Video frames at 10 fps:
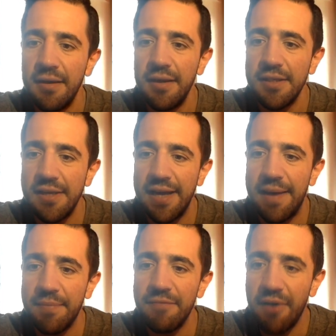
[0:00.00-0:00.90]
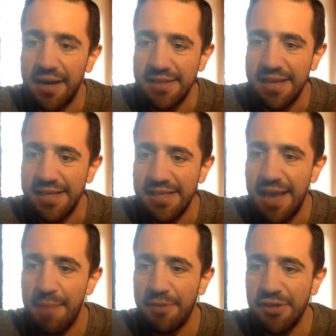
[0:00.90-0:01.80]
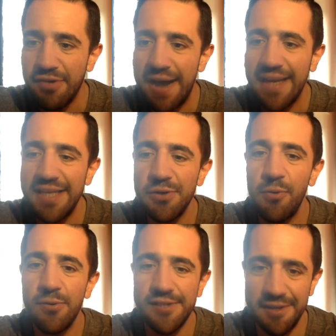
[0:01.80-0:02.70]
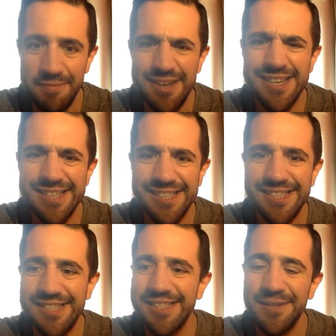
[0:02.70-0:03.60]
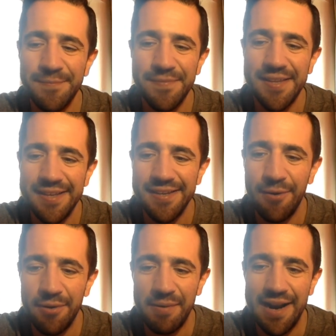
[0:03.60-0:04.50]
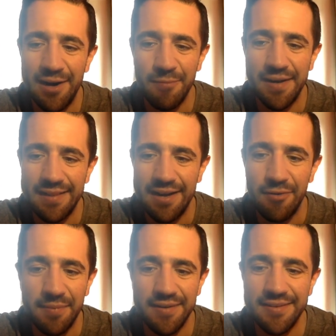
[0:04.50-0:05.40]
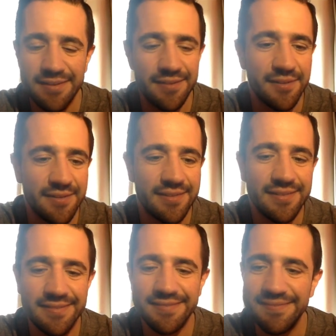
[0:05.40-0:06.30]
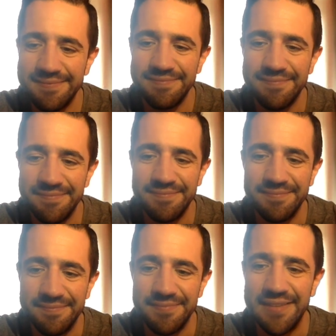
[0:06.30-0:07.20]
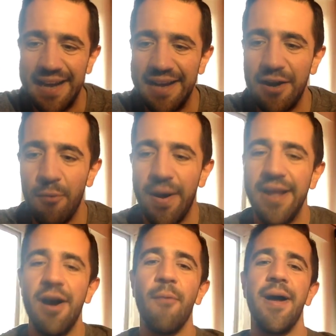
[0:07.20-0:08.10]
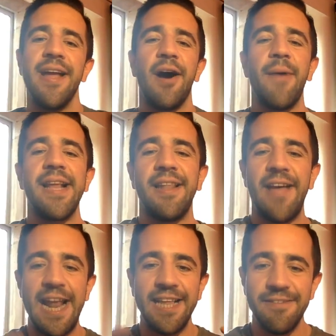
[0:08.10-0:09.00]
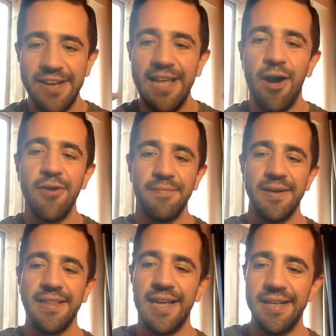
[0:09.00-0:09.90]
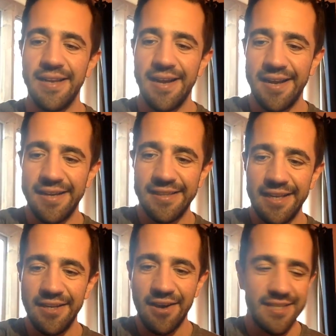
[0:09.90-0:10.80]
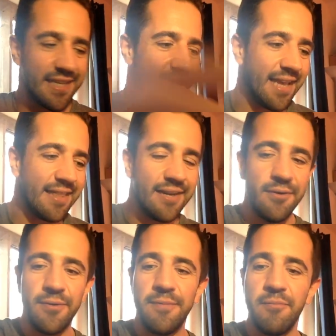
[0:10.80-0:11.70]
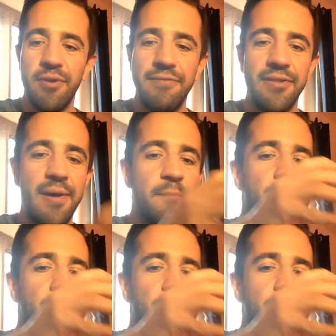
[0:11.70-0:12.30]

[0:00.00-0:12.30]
So yeah, Violet says, yep, the track is awesome. Yeah, it is. I want to play a little bit now, but nah, I'll wait to like edit the video, and then you guys can hear the little preview then.